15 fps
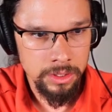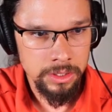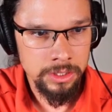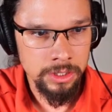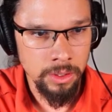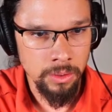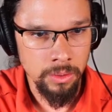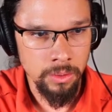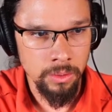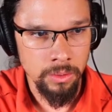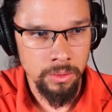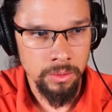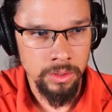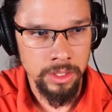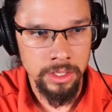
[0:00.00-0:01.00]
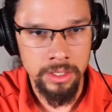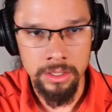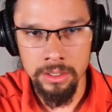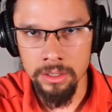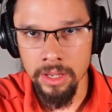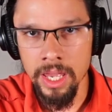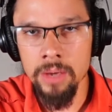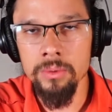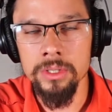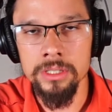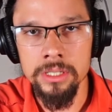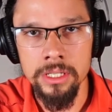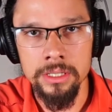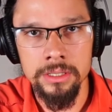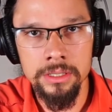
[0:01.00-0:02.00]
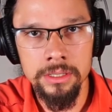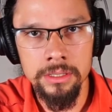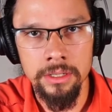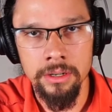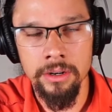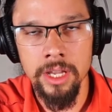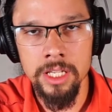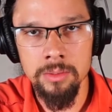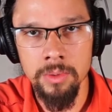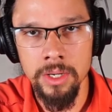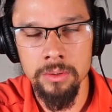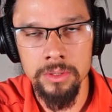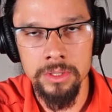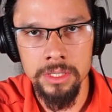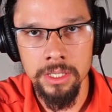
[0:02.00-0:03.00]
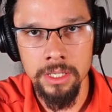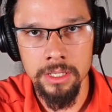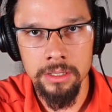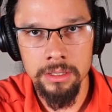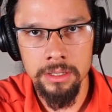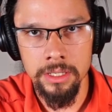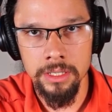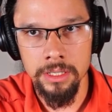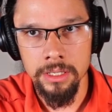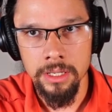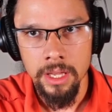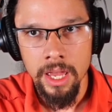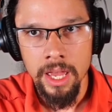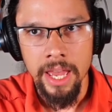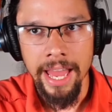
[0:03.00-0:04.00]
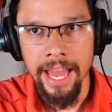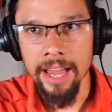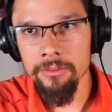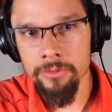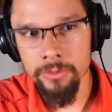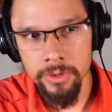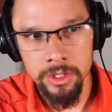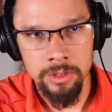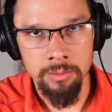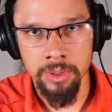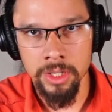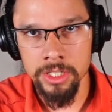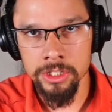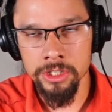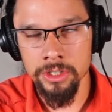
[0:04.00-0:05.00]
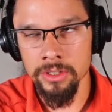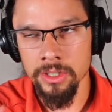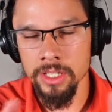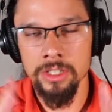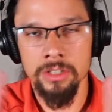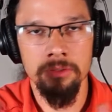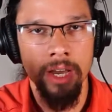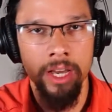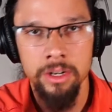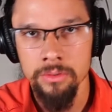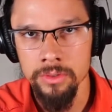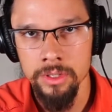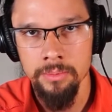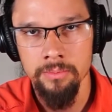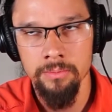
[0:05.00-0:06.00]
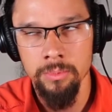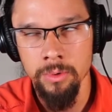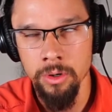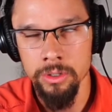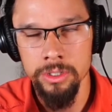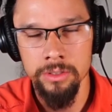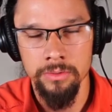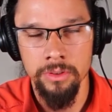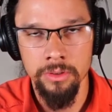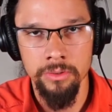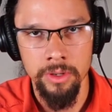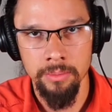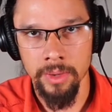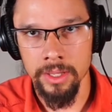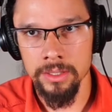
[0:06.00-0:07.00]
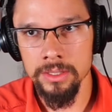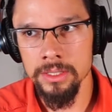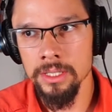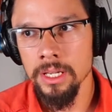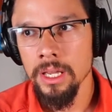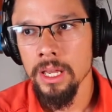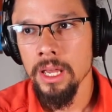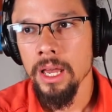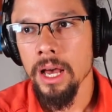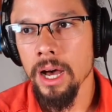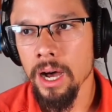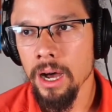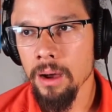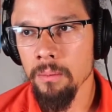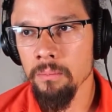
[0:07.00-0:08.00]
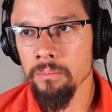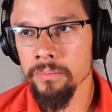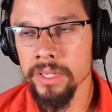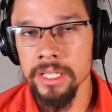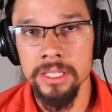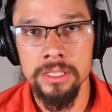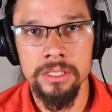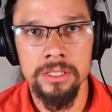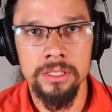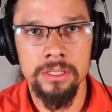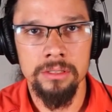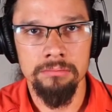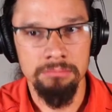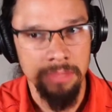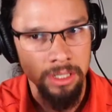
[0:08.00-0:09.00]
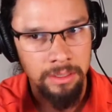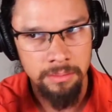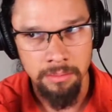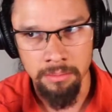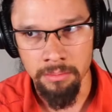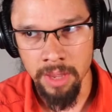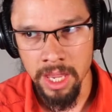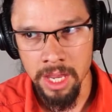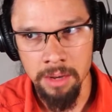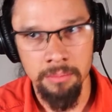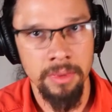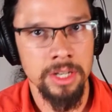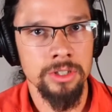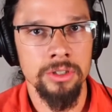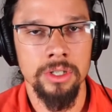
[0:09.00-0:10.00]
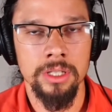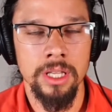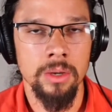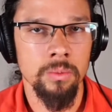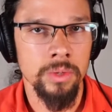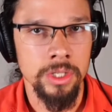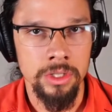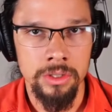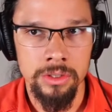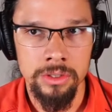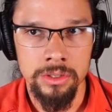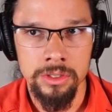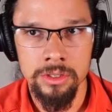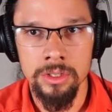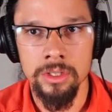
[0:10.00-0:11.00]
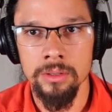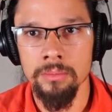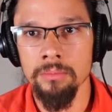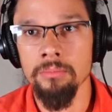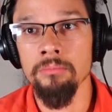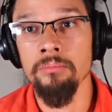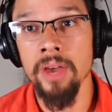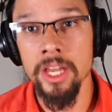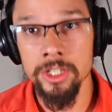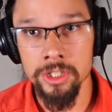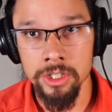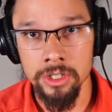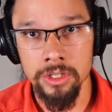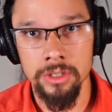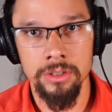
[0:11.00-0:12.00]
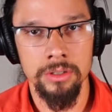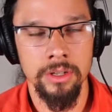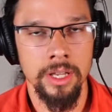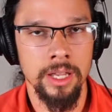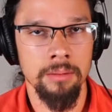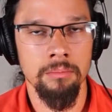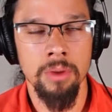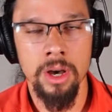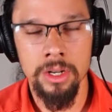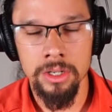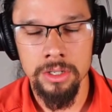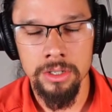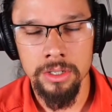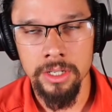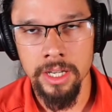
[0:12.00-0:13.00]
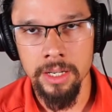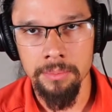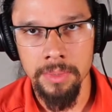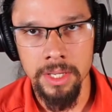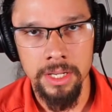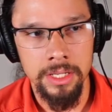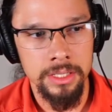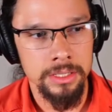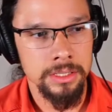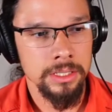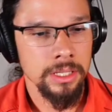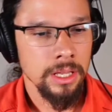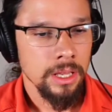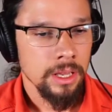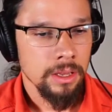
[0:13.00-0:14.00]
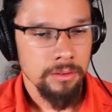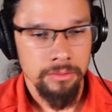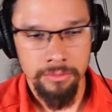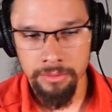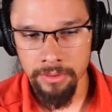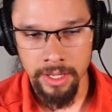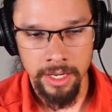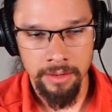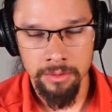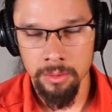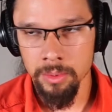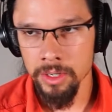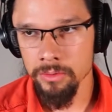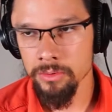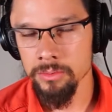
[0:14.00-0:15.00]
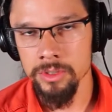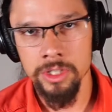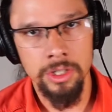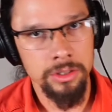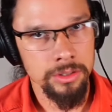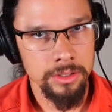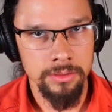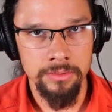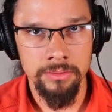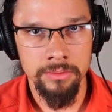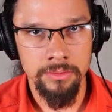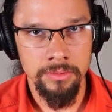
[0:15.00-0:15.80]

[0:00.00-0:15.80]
So the A1Cs, your HbA1c, the average blood sugar that you've had over the course of 3 months, is the main metric that we use to measure and monitor diabetes in everybody from children,